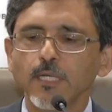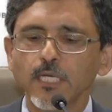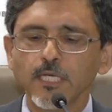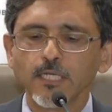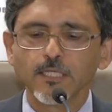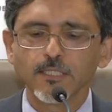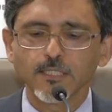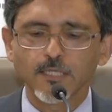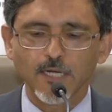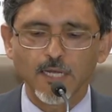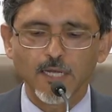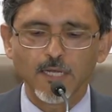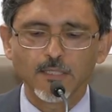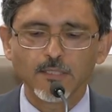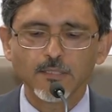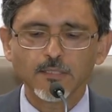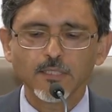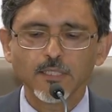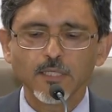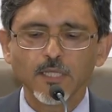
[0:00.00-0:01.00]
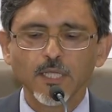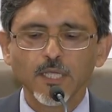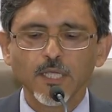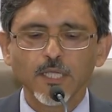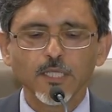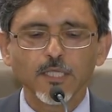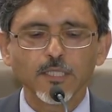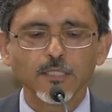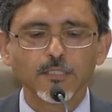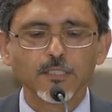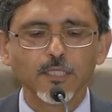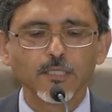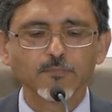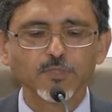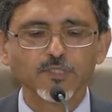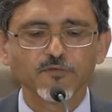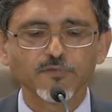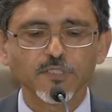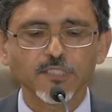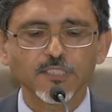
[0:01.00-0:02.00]
million rand in
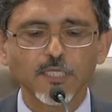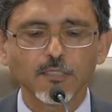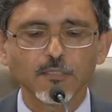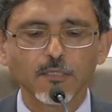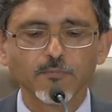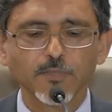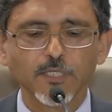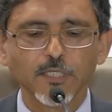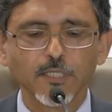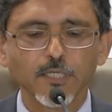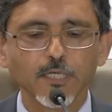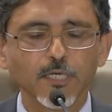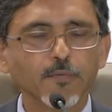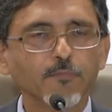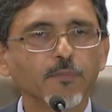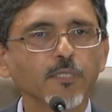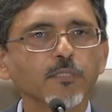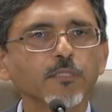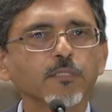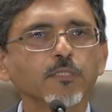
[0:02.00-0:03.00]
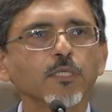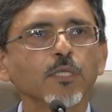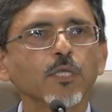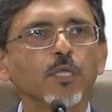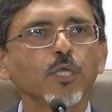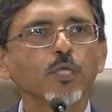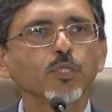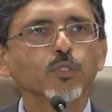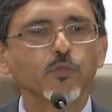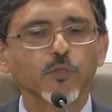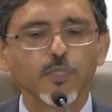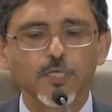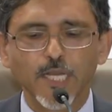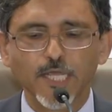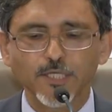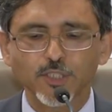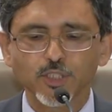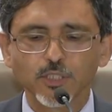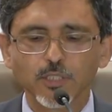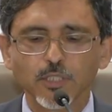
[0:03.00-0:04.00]
terms of the settlement agreement to the
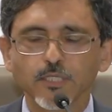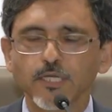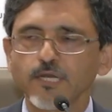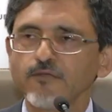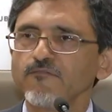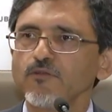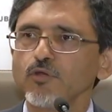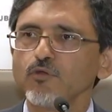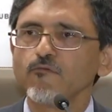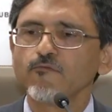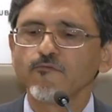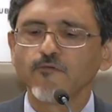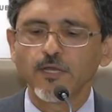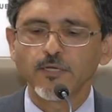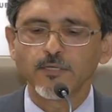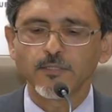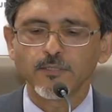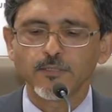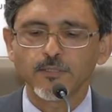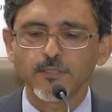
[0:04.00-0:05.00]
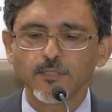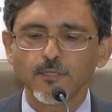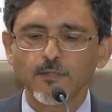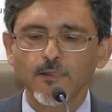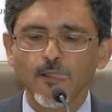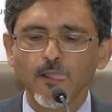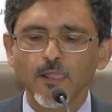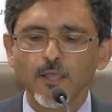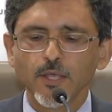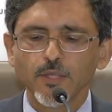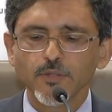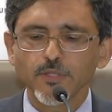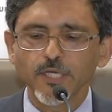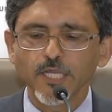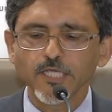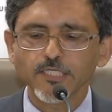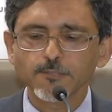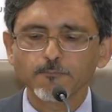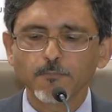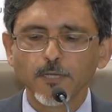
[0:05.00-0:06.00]
National Revenue Fund. The
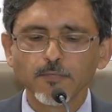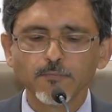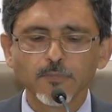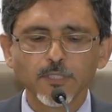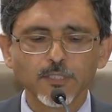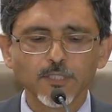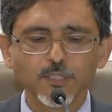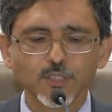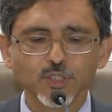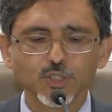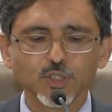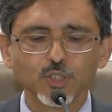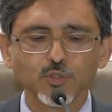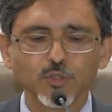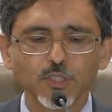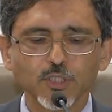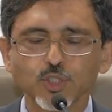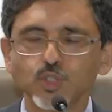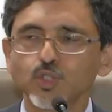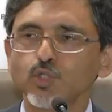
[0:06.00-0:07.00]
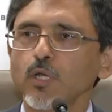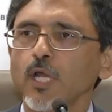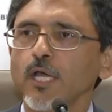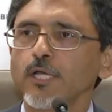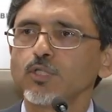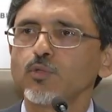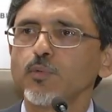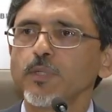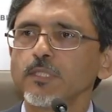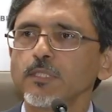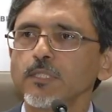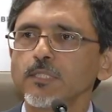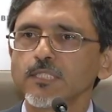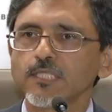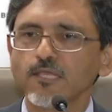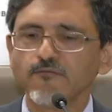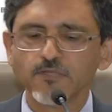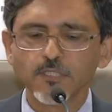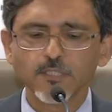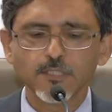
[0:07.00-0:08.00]
next payment is due in July
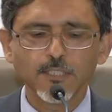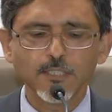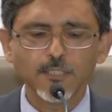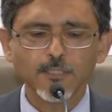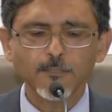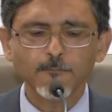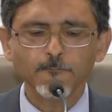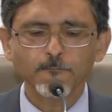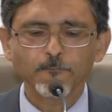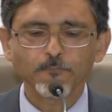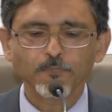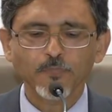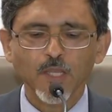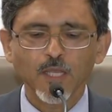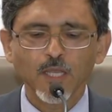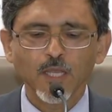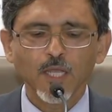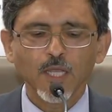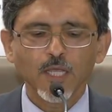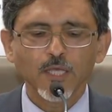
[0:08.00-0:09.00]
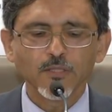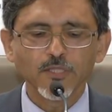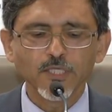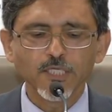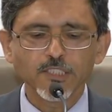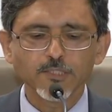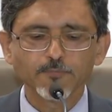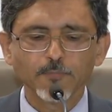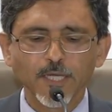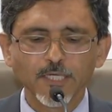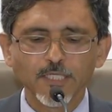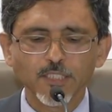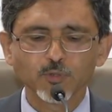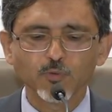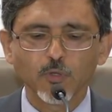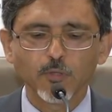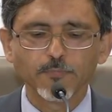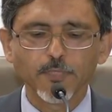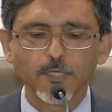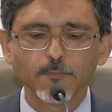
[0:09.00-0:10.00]
2017. These monies
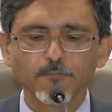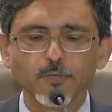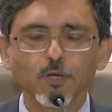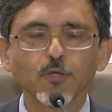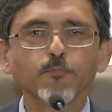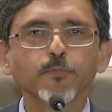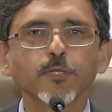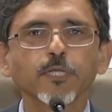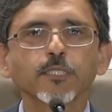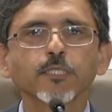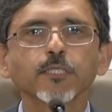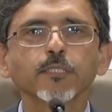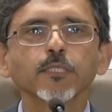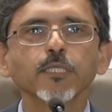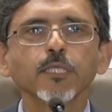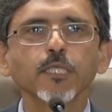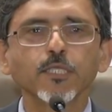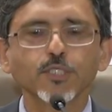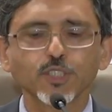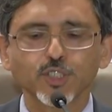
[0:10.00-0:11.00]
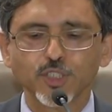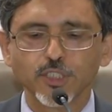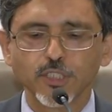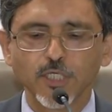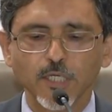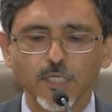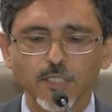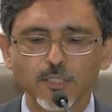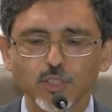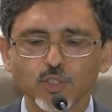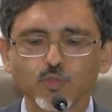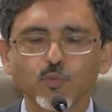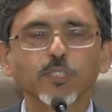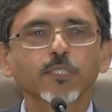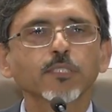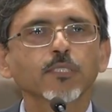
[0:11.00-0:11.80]
will be appropriated each year to a